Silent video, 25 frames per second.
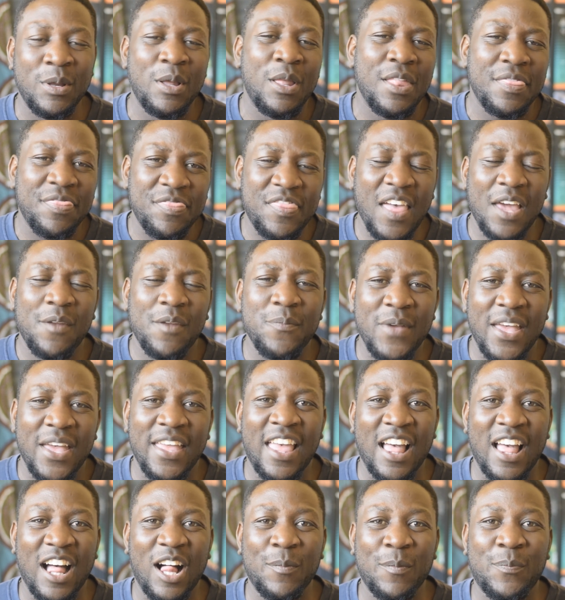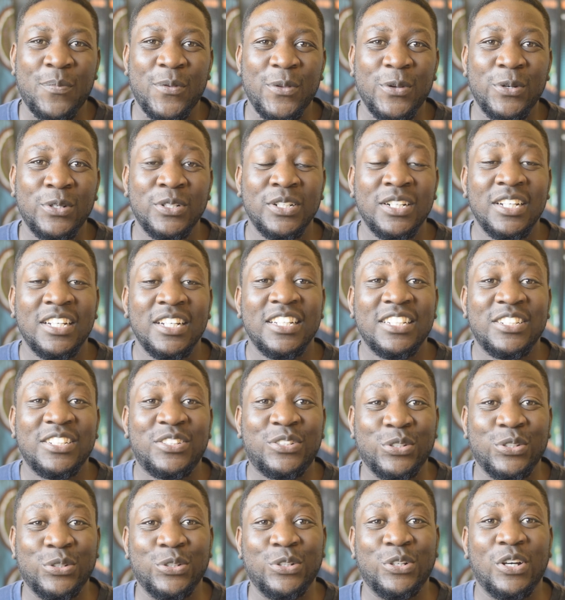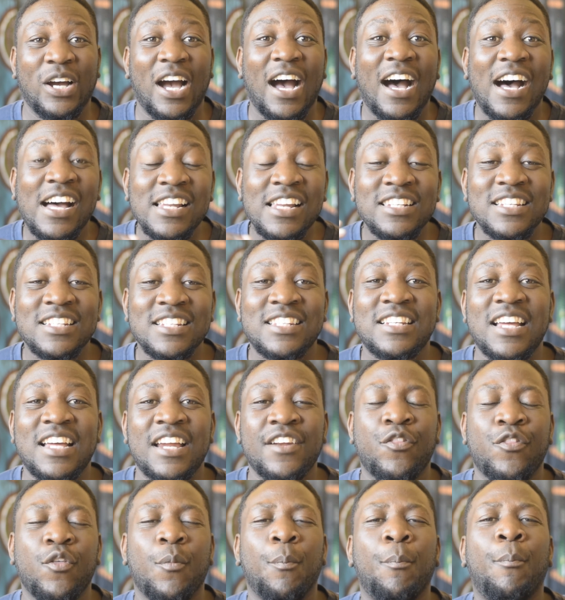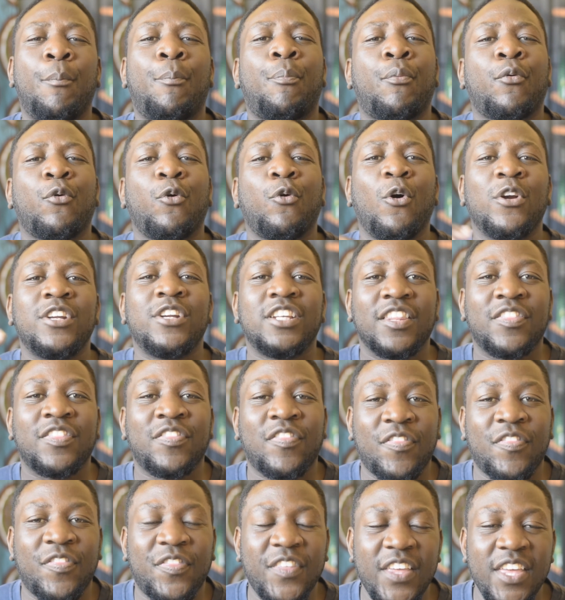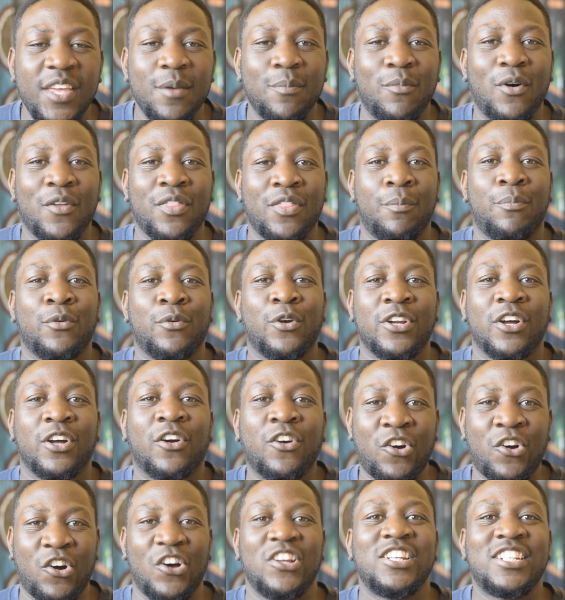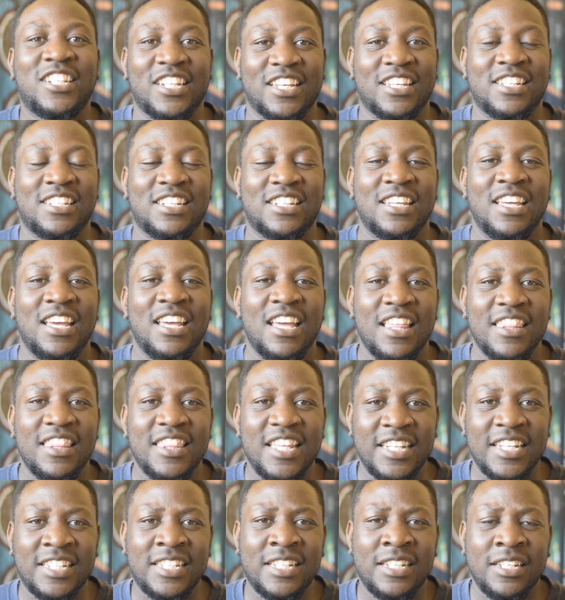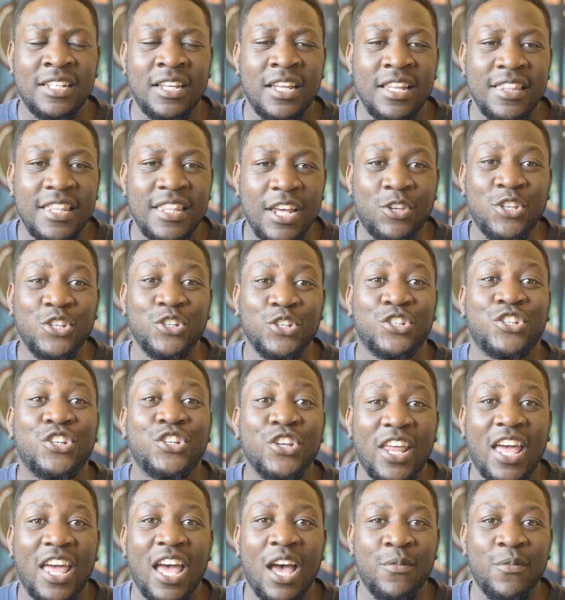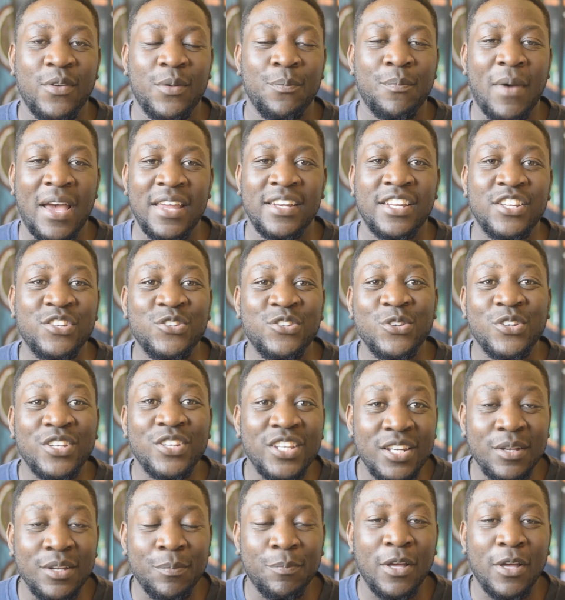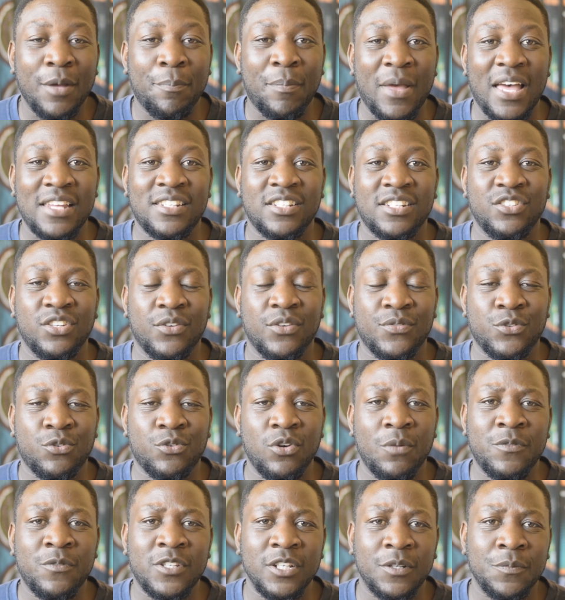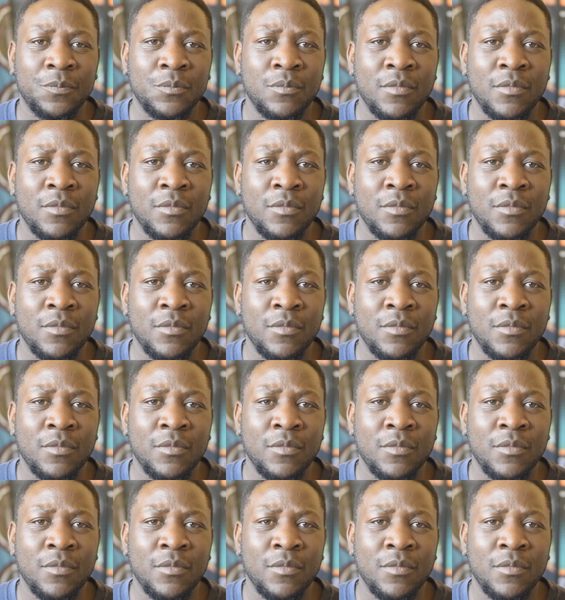That may help you to understand the broader theme or the broader context that you should have in mind as you read a passage of scripture.